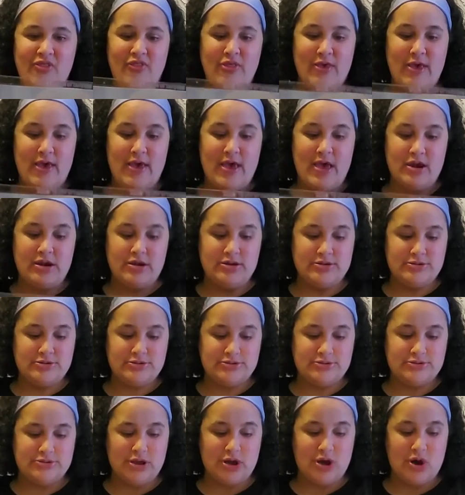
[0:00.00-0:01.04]
That
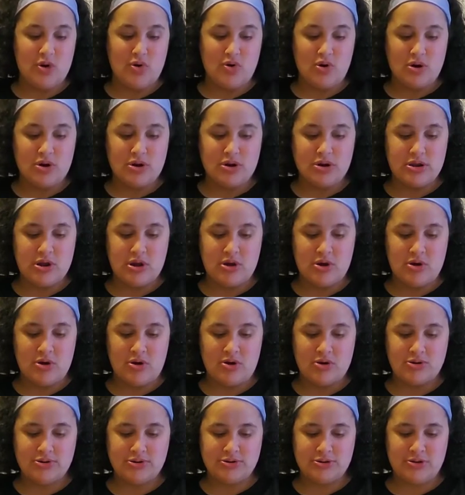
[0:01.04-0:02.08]
is totally
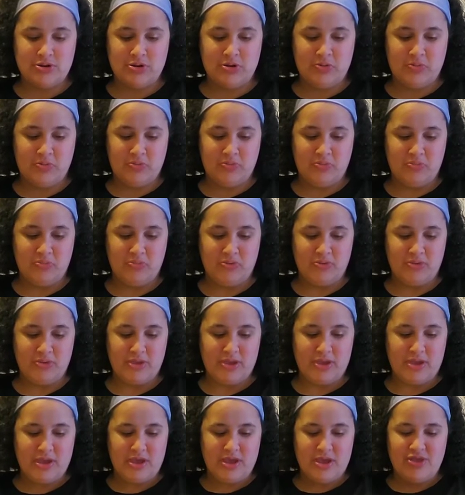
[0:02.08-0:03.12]
awesome.
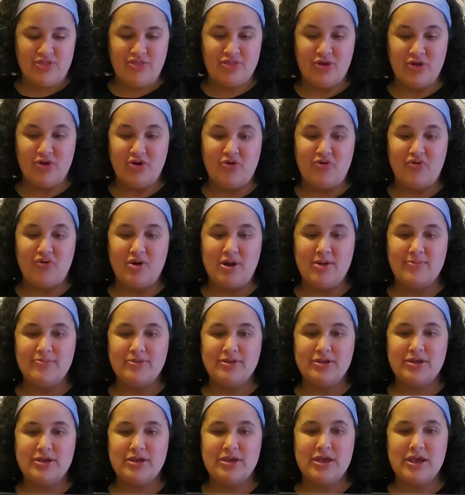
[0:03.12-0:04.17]
The Crypt
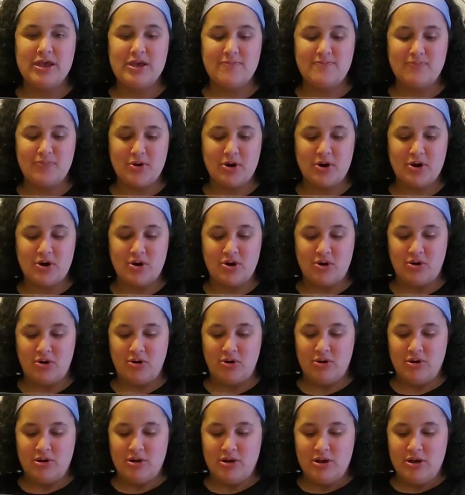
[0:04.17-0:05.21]

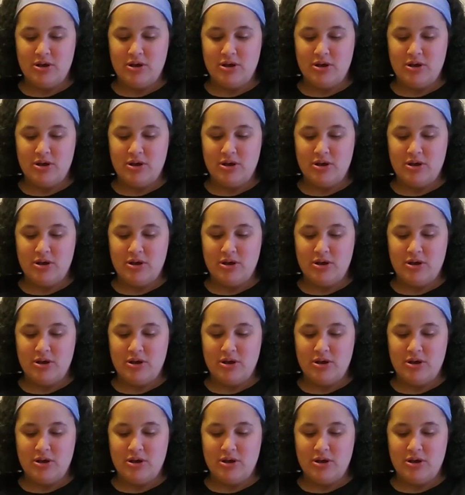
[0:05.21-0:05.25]
Keeper.